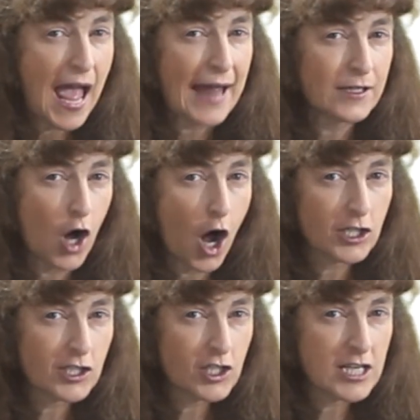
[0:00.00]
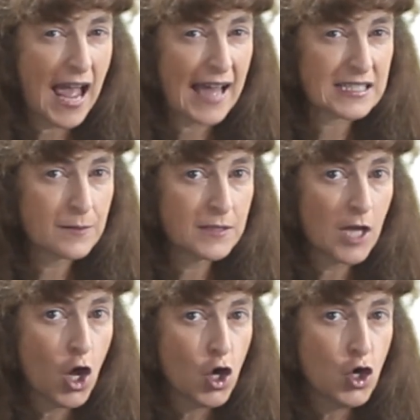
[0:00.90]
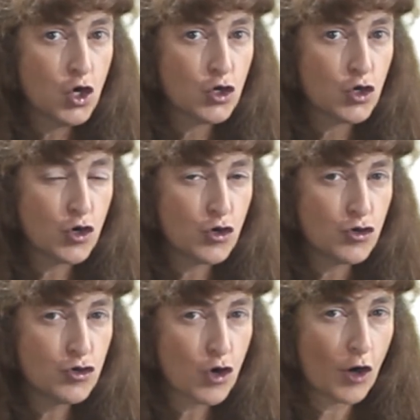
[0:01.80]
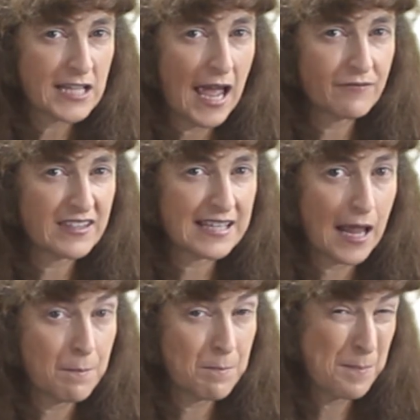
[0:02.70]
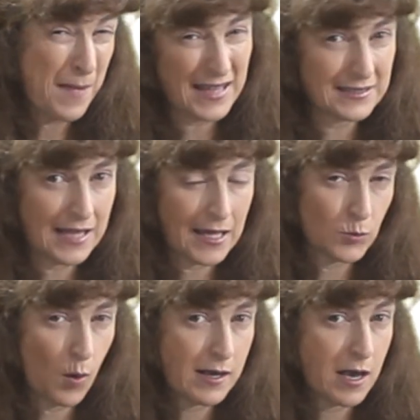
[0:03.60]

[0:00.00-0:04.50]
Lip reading: and oxygen atoms do not have the same mass as one